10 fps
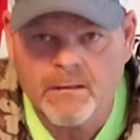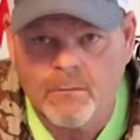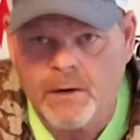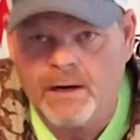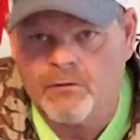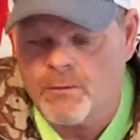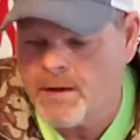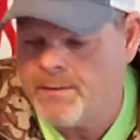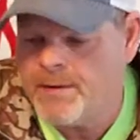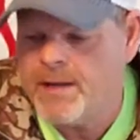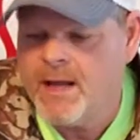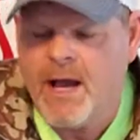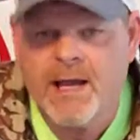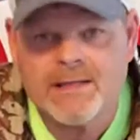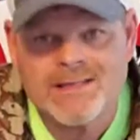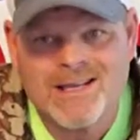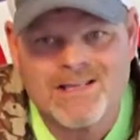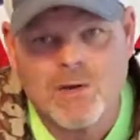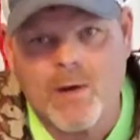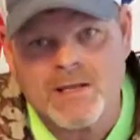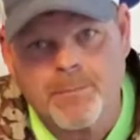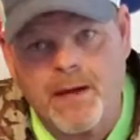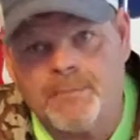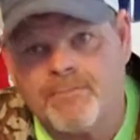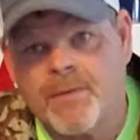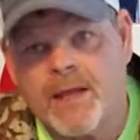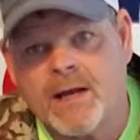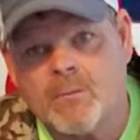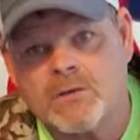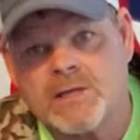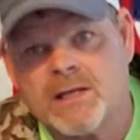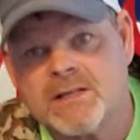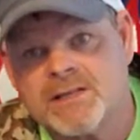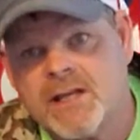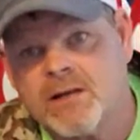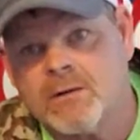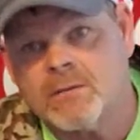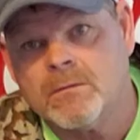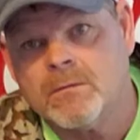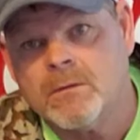whatever it might be. I hit this SOS button, and it will send a signal